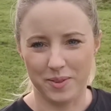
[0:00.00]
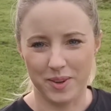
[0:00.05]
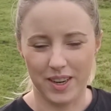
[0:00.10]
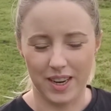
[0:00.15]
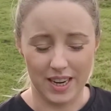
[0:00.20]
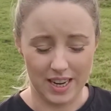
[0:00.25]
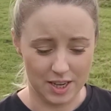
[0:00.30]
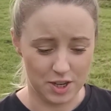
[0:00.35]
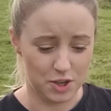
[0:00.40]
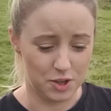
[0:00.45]

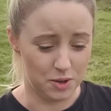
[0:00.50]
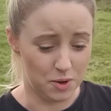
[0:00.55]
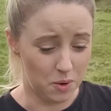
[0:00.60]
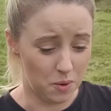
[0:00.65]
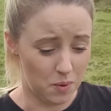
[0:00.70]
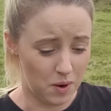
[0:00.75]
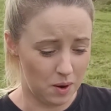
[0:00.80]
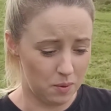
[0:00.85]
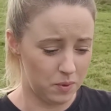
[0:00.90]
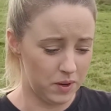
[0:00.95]
will let you
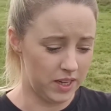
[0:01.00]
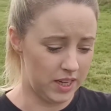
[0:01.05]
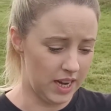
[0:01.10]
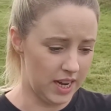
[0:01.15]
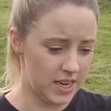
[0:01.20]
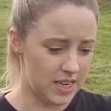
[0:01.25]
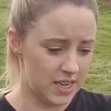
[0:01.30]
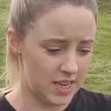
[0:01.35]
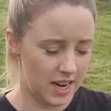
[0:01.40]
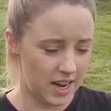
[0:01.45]
know what we
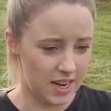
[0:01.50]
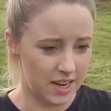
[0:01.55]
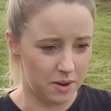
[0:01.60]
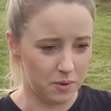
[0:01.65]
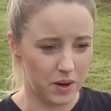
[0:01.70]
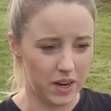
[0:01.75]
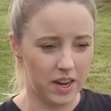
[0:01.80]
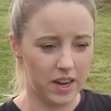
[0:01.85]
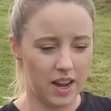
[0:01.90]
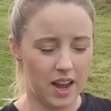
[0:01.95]
get
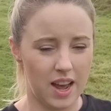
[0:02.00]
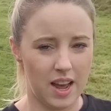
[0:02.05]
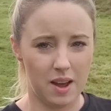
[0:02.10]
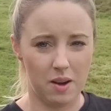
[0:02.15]
anyway.